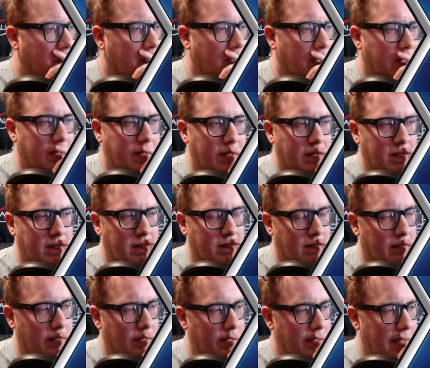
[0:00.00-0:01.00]
Is
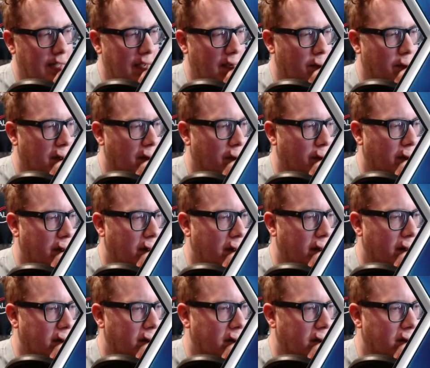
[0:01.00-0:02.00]
this can't be a
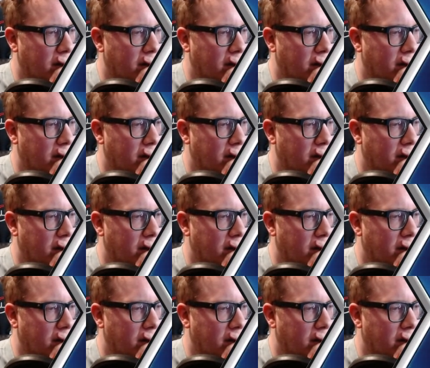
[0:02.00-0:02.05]
bot.